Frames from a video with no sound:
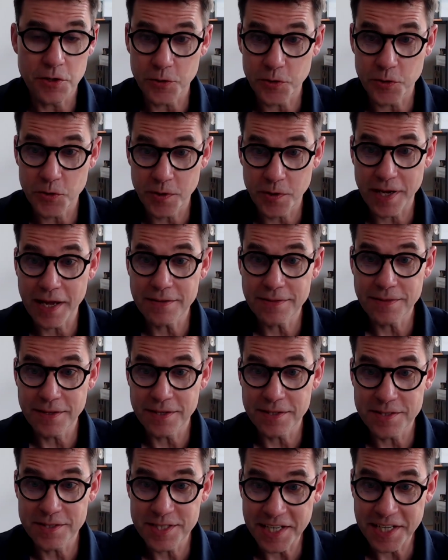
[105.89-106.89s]
create
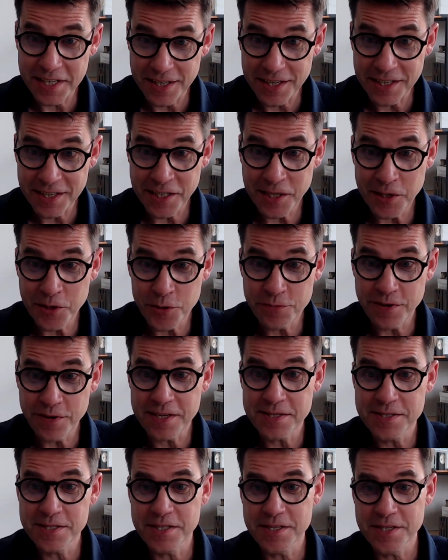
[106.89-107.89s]
the ticketing
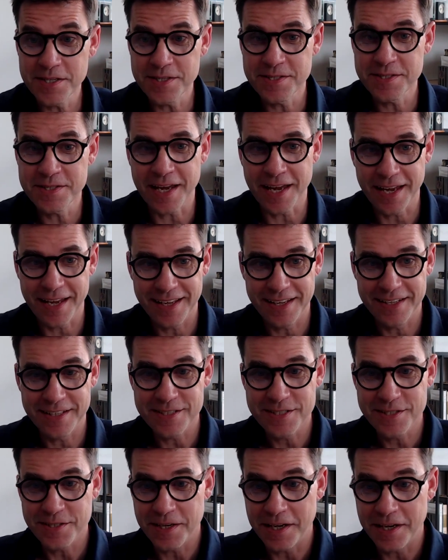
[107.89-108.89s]
interfaces
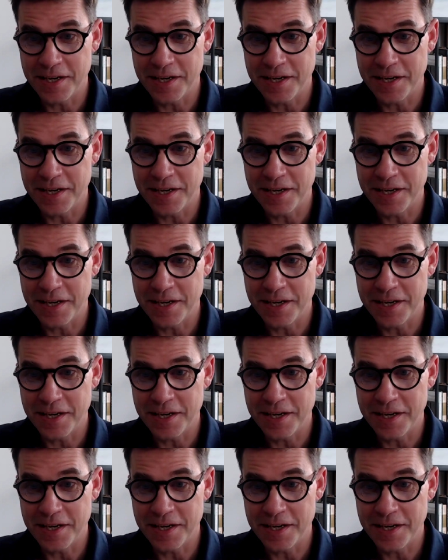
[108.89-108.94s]
and,